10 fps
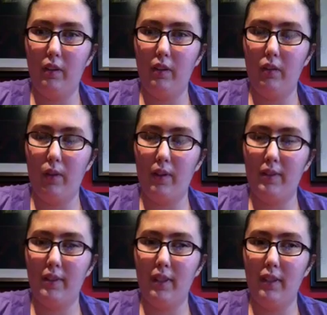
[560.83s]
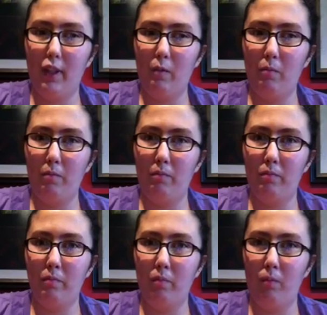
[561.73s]
you also see them
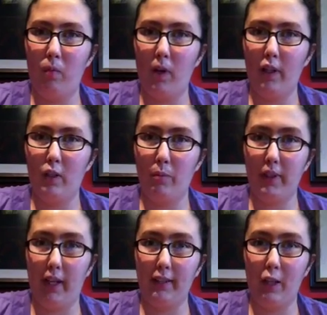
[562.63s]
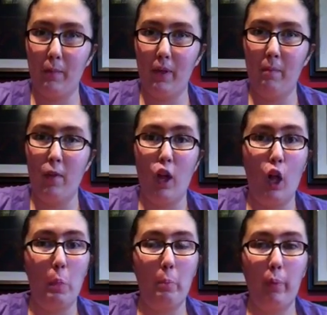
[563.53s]
wanting to protect Emma.
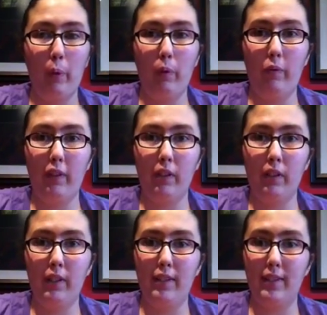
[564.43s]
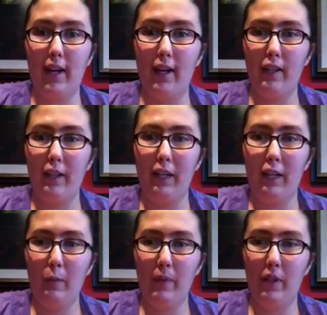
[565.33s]
But what we learn is that
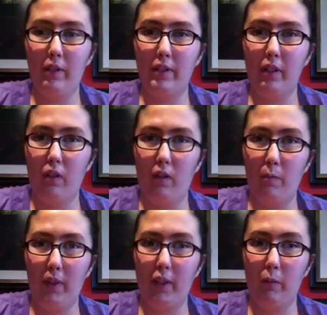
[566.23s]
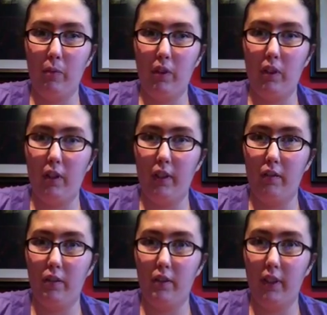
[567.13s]
him and Snow have been keeping a
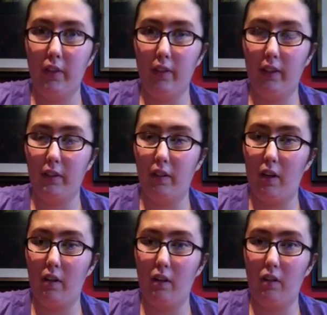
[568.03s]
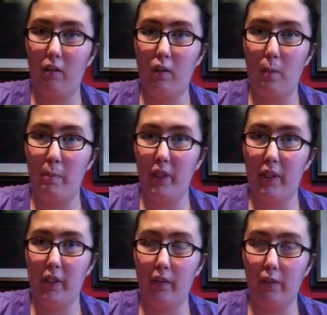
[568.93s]
huge secret. Like, they're not all big
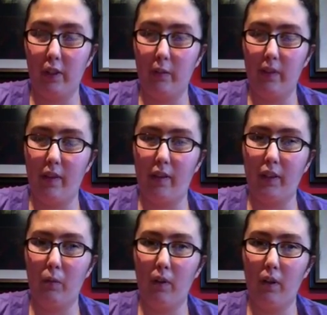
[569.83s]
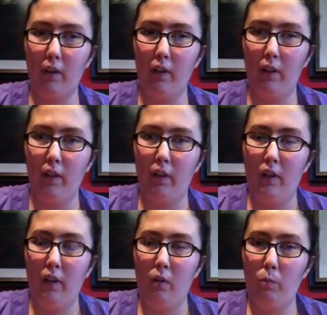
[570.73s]
heroes like we thought they were.
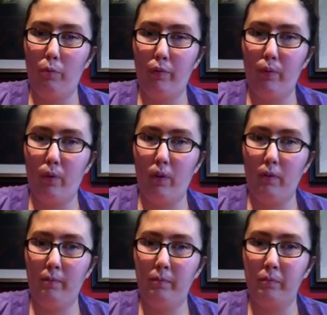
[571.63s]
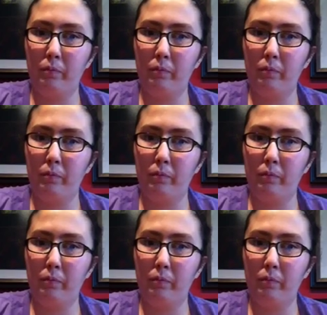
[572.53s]
Before